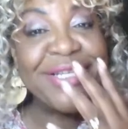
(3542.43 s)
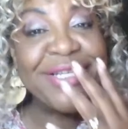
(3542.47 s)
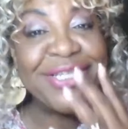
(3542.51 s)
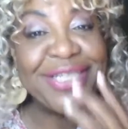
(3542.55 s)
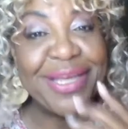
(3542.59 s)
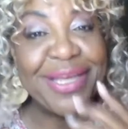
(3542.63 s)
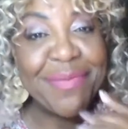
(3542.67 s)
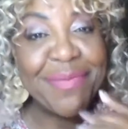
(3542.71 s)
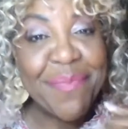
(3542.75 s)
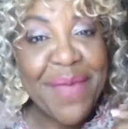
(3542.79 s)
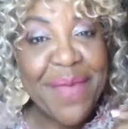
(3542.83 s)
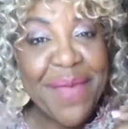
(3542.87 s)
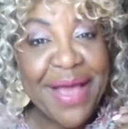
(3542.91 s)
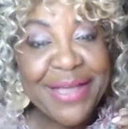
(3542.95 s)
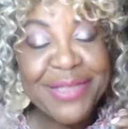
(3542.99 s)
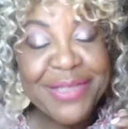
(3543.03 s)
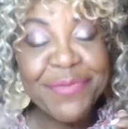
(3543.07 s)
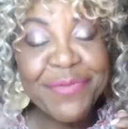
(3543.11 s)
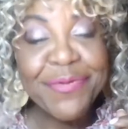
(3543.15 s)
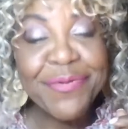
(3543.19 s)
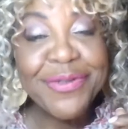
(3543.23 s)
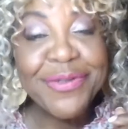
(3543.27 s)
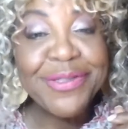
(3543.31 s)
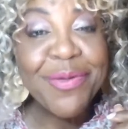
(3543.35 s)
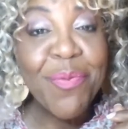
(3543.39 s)
sheet
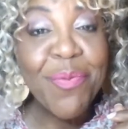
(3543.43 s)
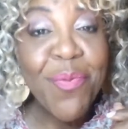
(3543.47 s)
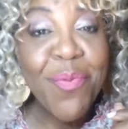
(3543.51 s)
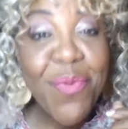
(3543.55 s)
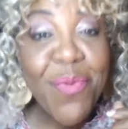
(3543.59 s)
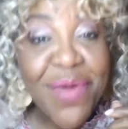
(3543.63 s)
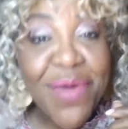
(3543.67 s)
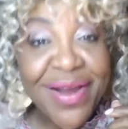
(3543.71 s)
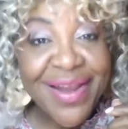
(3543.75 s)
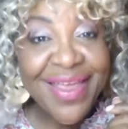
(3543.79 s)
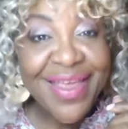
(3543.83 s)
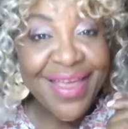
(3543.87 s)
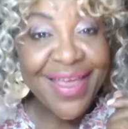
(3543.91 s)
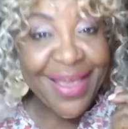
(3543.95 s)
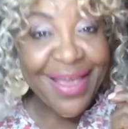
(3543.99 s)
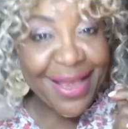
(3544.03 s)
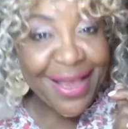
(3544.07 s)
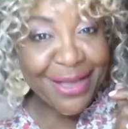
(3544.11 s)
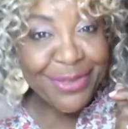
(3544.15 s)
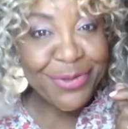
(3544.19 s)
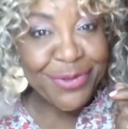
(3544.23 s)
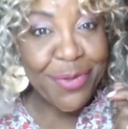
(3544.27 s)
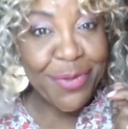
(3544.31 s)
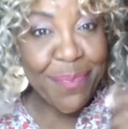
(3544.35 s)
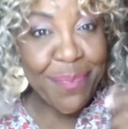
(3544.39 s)
mask for some really
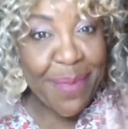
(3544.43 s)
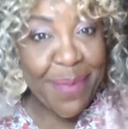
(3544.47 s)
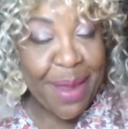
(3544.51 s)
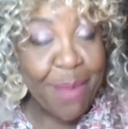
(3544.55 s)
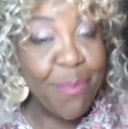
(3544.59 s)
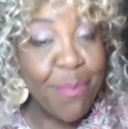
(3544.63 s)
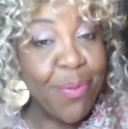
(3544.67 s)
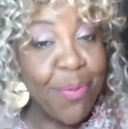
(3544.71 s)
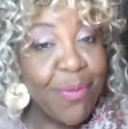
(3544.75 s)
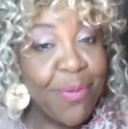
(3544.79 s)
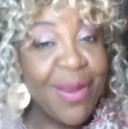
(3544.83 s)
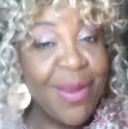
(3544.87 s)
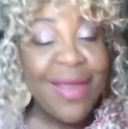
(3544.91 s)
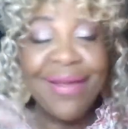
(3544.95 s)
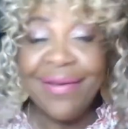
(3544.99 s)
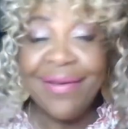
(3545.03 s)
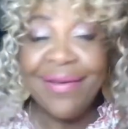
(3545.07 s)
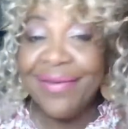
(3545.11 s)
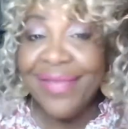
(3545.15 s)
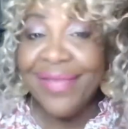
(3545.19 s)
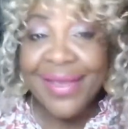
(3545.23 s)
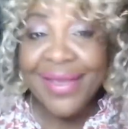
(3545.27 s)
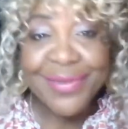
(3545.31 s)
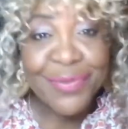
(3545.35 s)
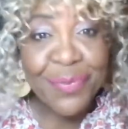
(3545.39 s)
extra pampering.
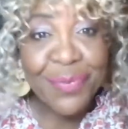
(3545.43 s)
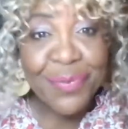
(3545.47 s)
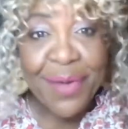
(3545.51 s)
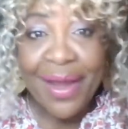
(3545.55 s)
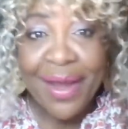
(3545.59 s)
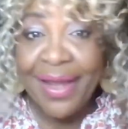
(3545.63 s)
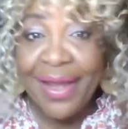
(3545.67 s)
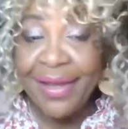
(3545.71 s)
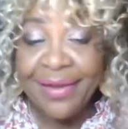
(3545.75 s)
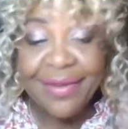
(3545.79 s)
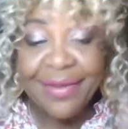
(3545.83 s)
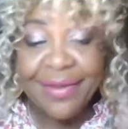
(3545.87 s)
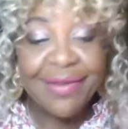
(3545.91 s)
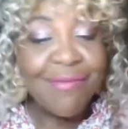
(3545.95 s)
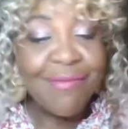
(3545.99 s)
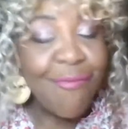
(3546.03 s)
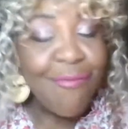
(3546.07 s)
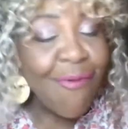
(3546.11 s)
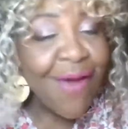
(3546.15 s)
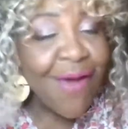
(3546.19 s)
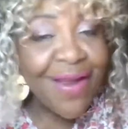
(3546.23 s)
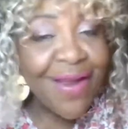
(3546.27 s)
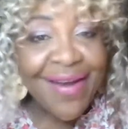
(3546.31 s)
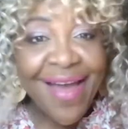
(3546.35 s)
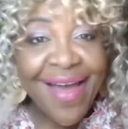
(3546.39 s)
That's right.
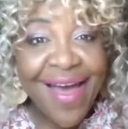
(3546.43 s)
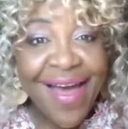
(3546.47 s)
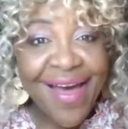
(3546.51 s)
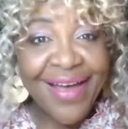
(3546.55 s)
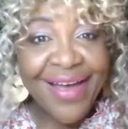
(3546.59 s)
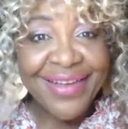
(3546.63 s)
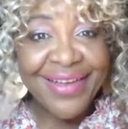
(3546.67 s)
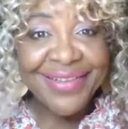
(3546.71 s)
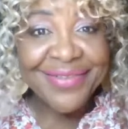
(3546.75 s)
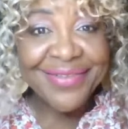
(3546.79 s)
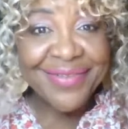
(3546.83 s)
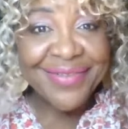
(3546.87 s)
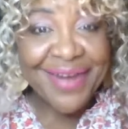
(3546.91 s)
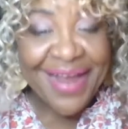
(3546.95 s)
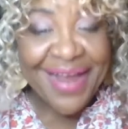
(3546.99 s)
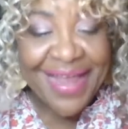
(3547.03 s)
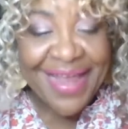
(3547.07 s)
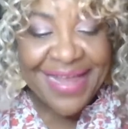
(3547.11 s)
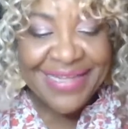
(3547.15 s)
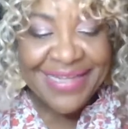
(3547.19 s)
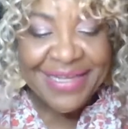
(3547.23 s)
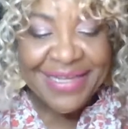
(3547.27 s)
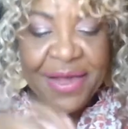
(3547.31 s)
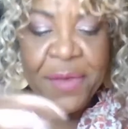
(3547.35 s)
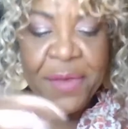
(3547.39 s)
Why not?
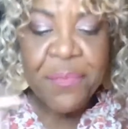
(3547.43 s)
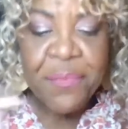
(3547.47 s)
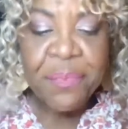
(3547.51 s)
Right.